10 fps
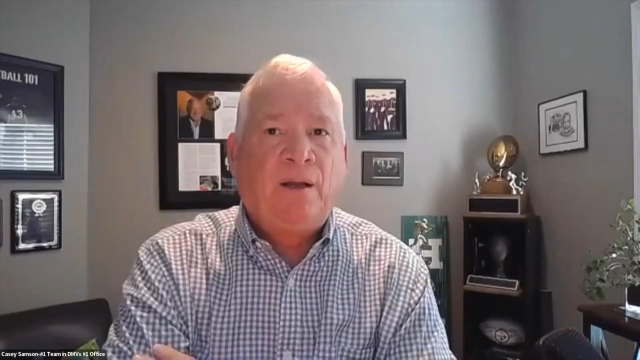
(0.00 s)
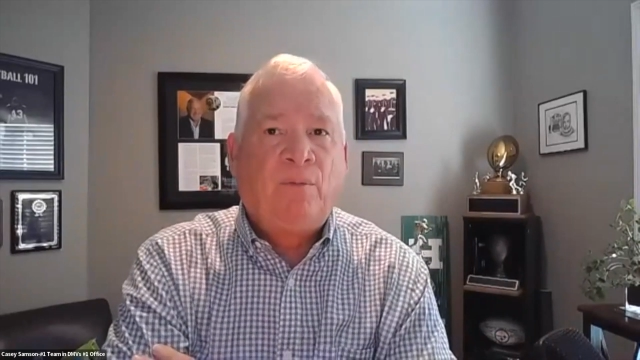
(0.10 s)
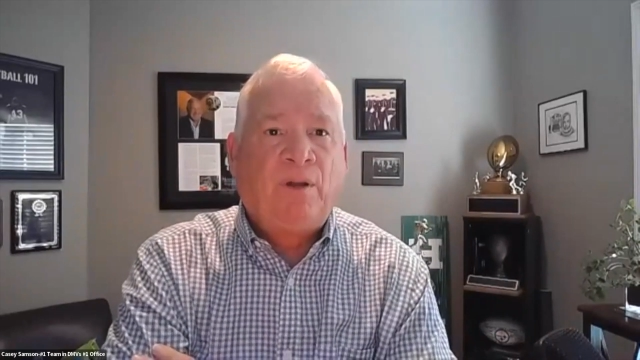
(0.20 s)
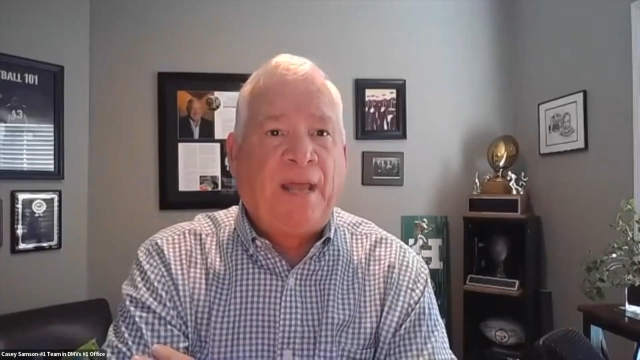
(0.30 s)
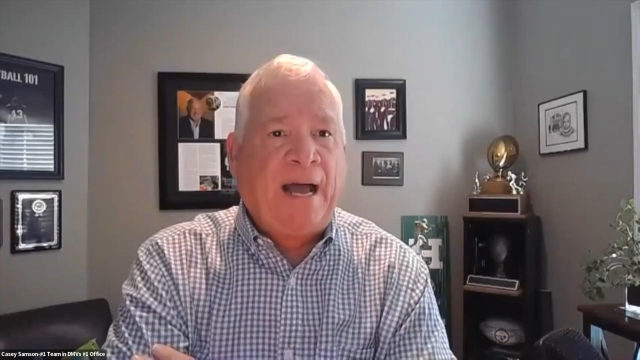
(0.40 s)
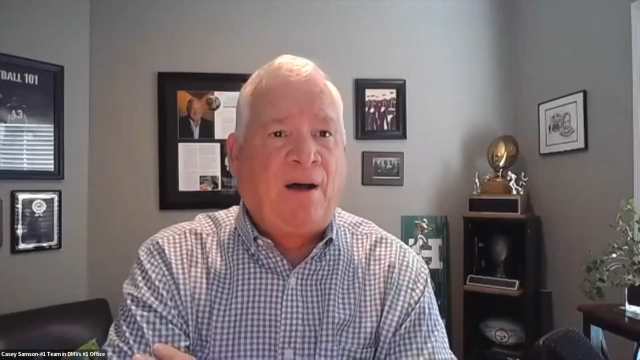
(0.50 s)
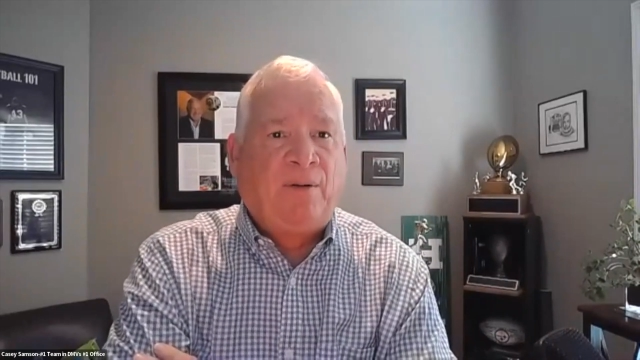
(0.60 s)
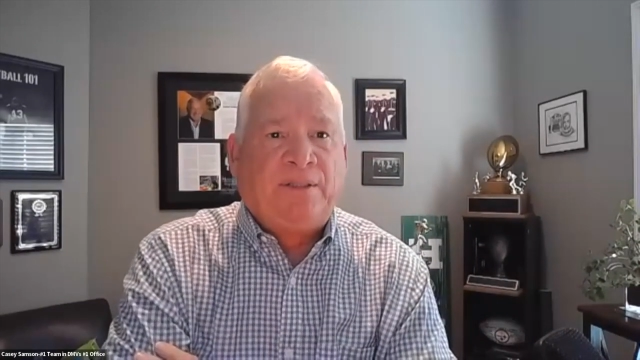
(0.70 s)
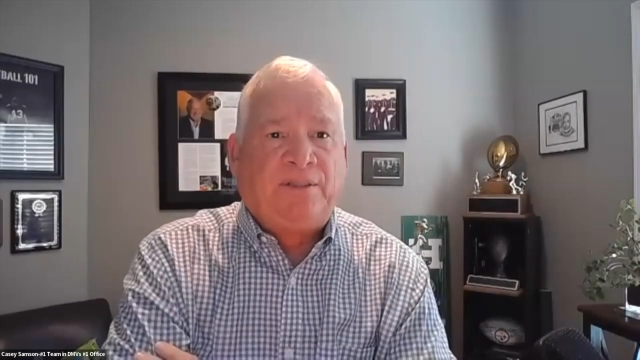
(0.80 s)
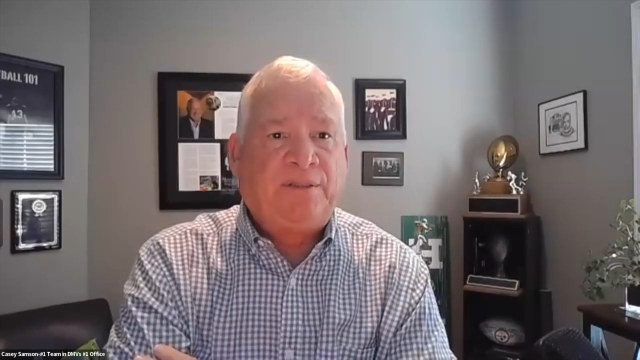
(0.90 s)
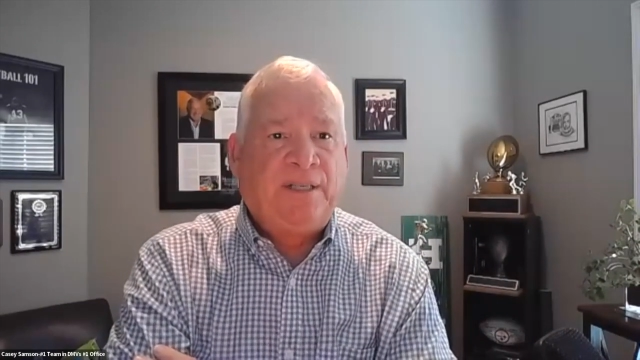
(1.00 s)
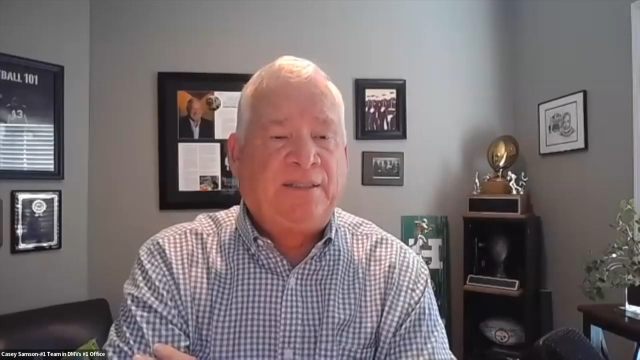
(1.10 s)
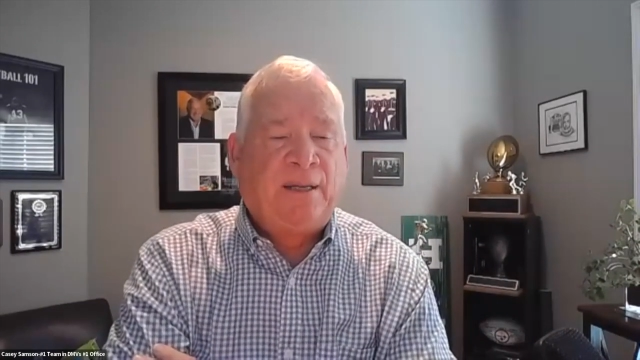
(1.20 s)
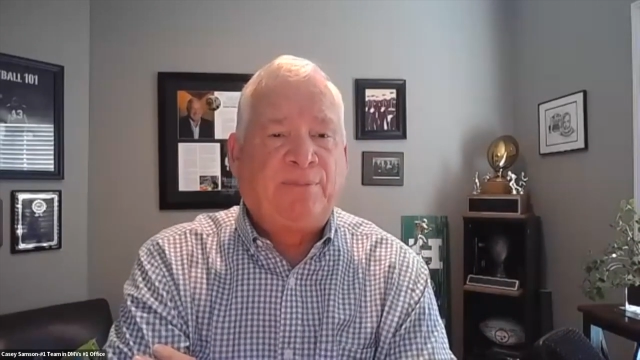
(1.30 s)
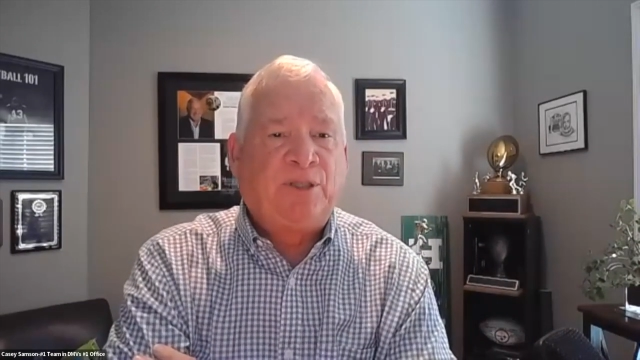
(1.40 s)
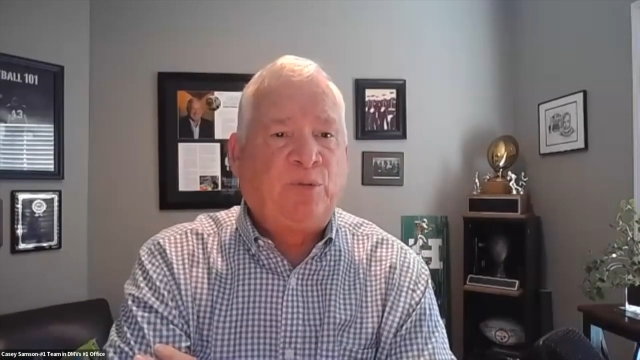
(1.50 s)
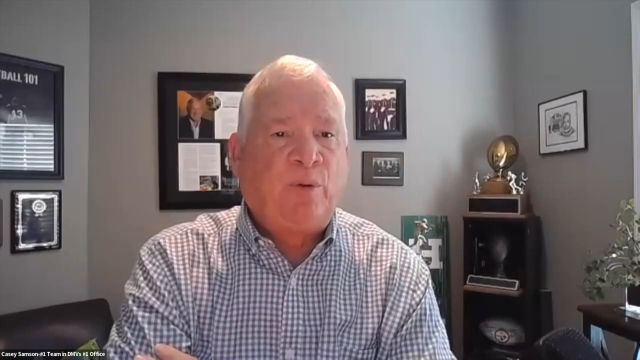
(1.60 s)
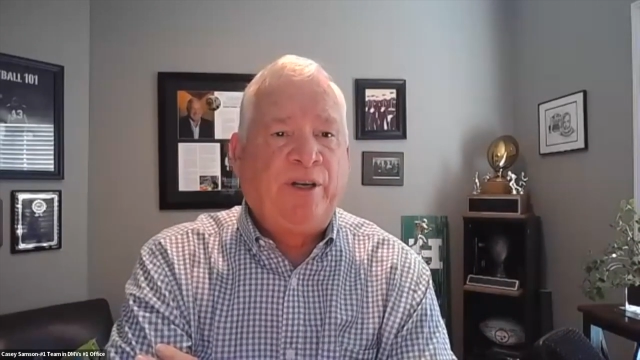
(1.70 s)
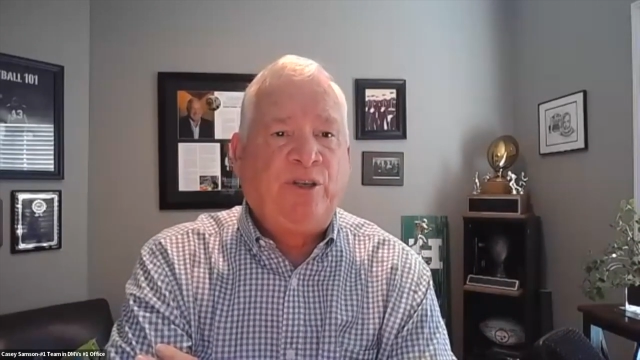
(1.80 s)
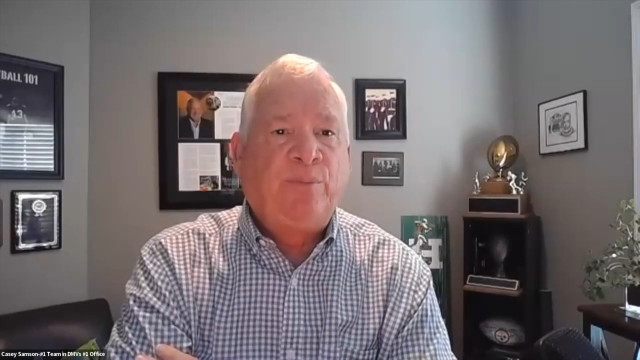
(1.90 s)
Well, now it's it's up to
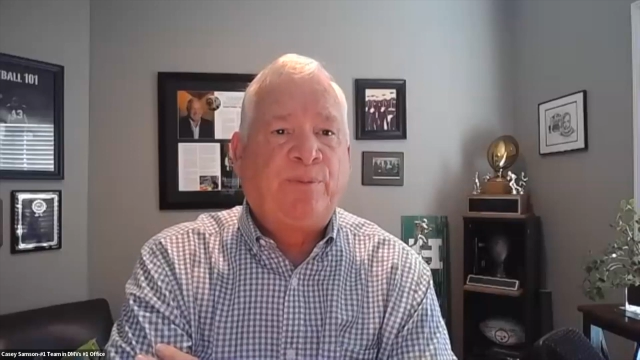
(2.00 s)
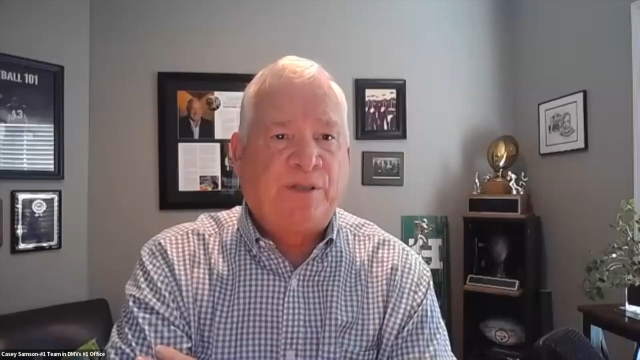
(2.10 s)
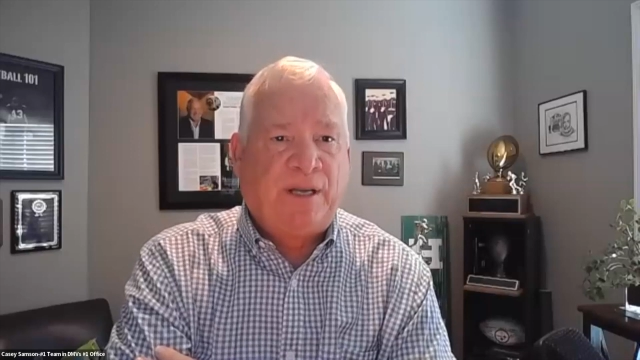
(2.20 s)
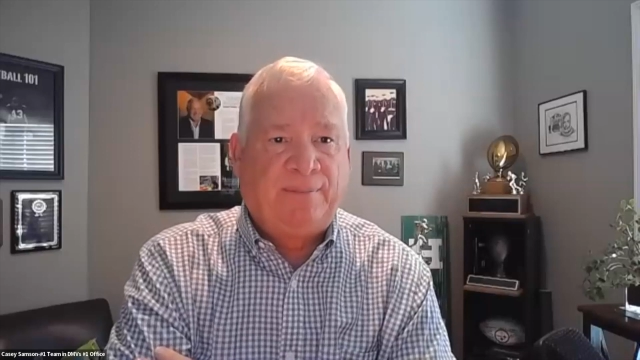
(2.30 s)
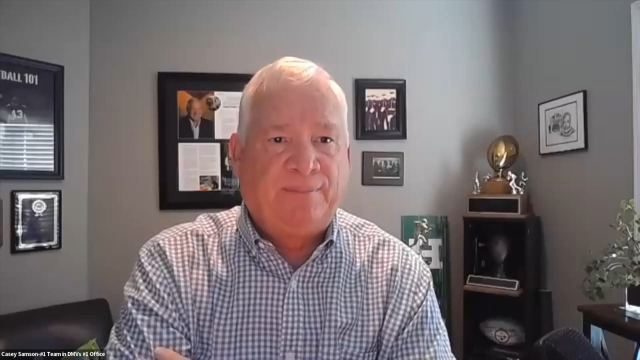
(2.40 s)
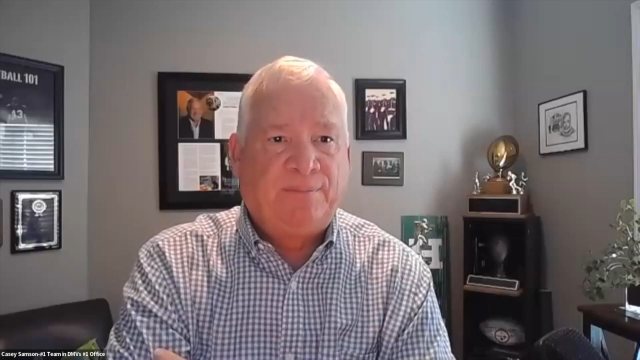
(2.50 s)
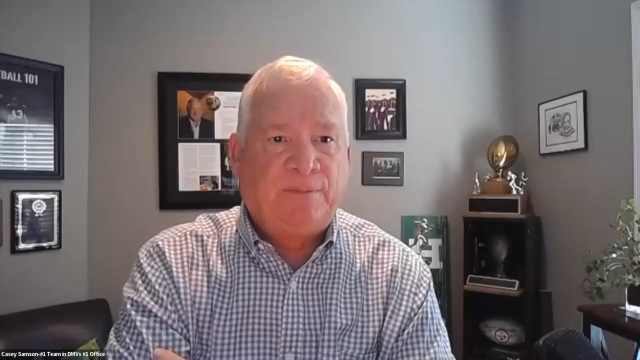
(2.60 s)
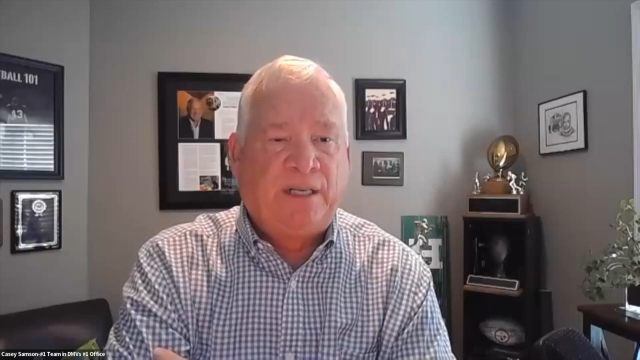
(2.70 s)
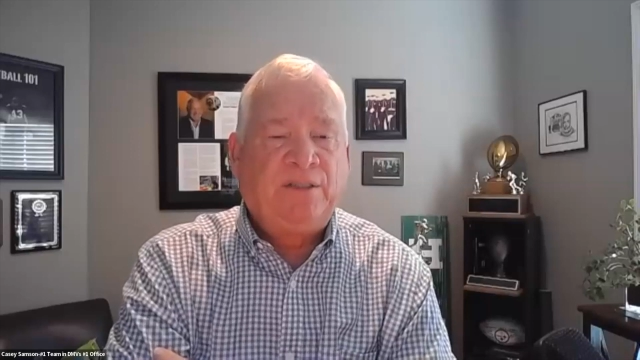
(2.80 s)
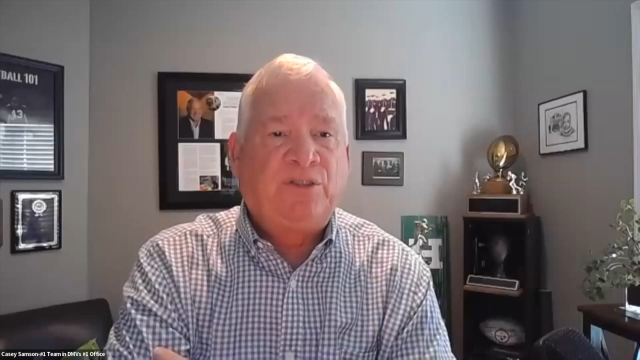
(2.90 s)
22% right?